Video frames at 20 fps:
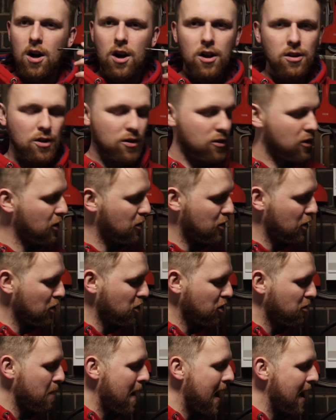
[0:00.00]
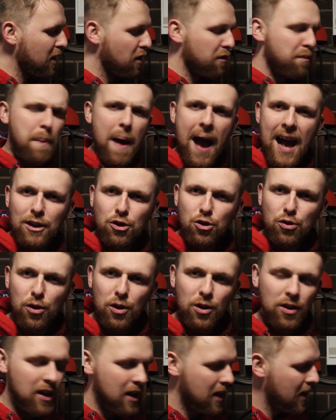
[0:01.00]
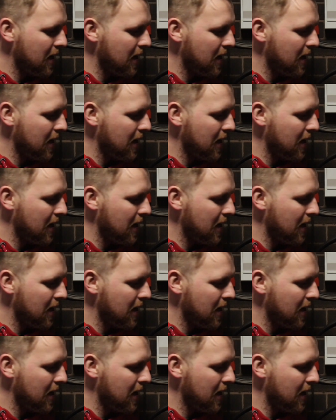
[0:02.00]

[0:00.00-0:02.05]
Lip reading: the smell of petrol,